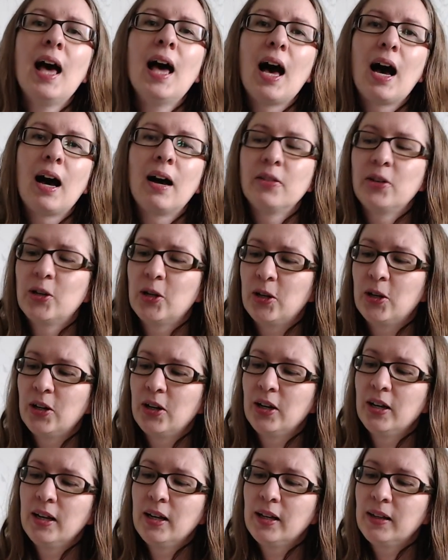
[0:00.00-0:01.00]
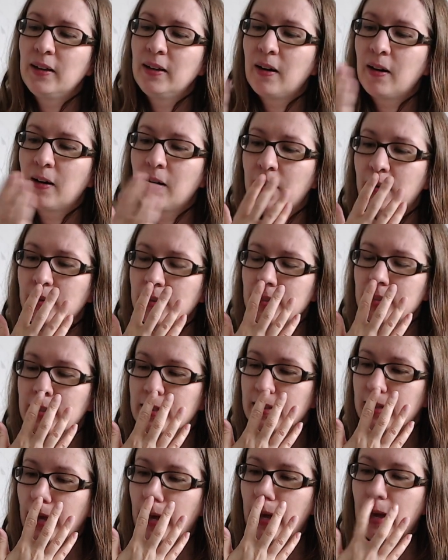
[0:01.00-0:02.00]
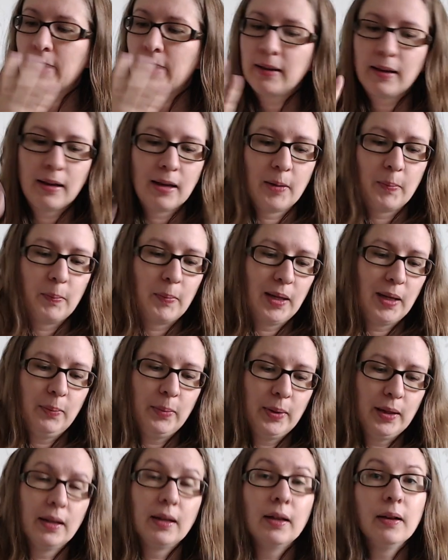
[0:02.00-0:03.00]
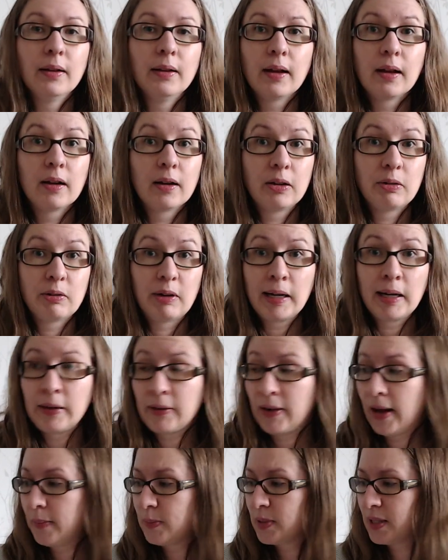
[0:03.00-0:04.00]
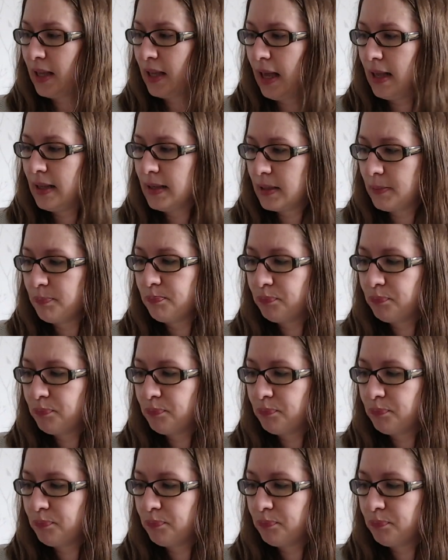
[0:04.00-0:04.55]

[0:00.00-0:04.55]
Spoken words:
other yarns that come maybe in 100 gram skeins.